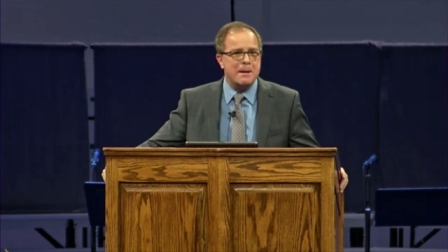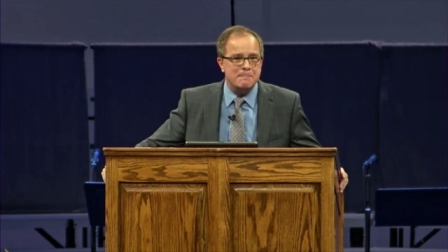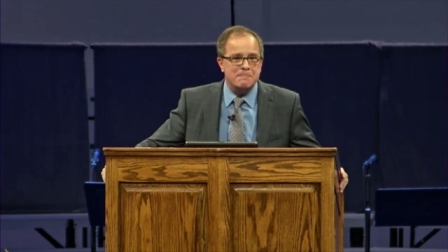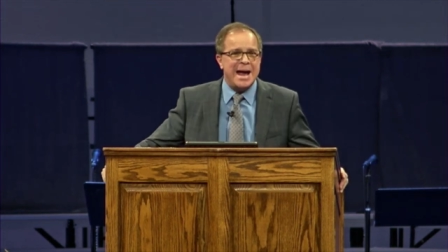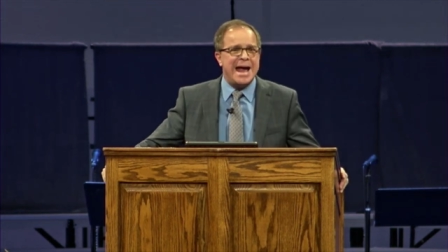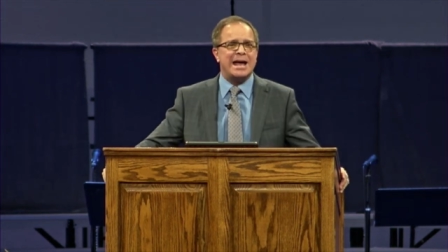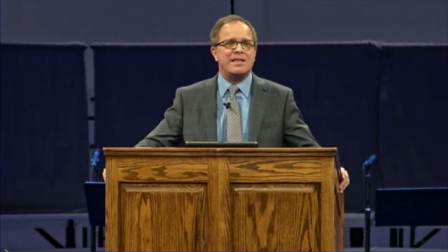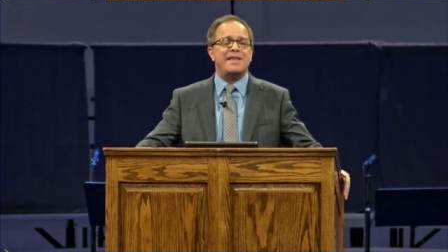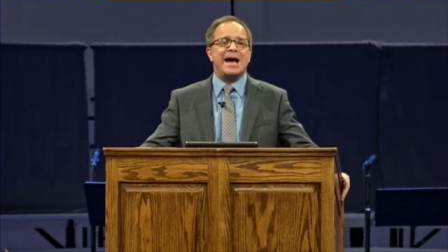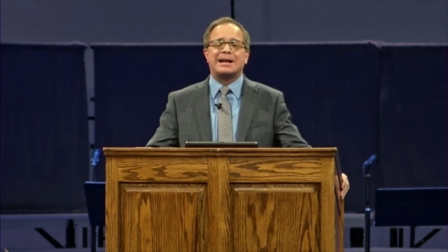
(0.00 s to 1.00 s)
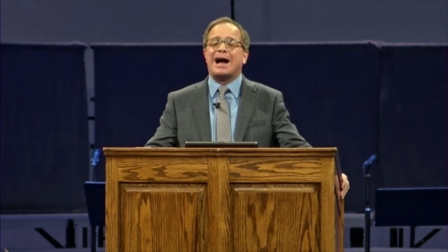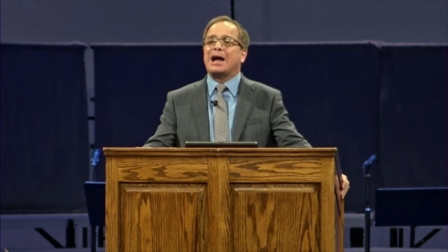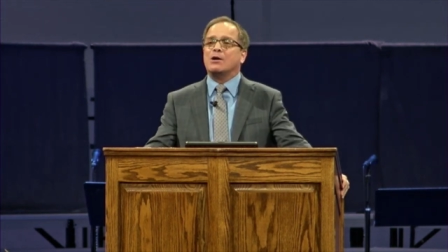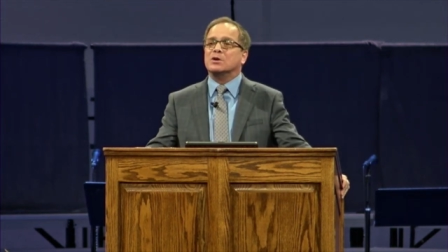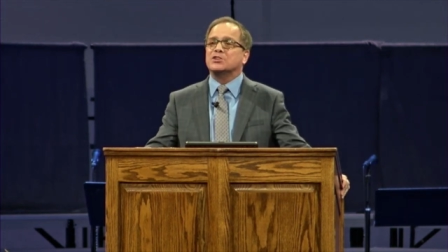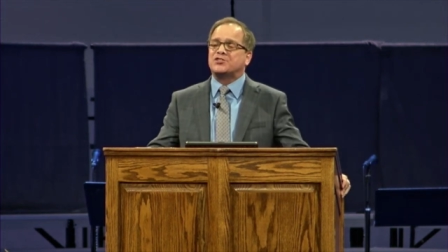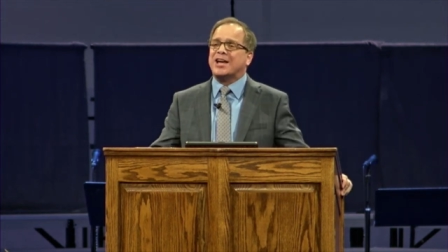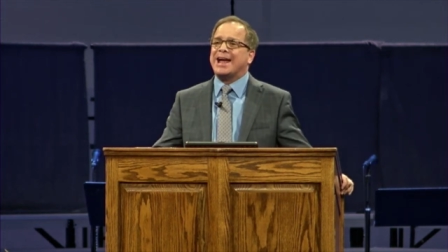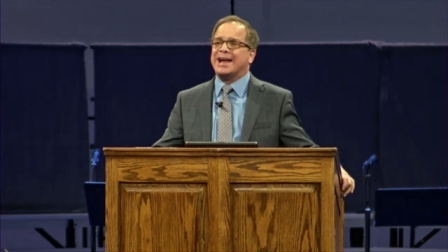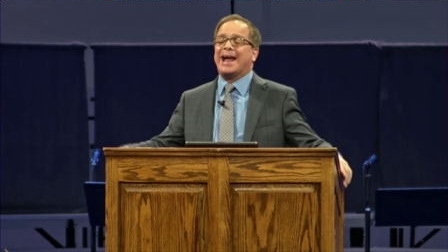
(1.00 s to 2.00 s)
Man, that guy was
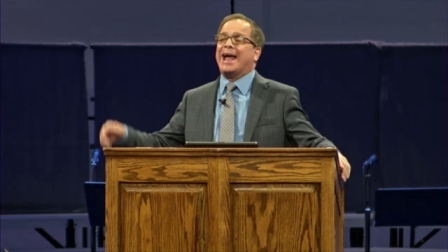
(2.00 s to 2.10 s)
saying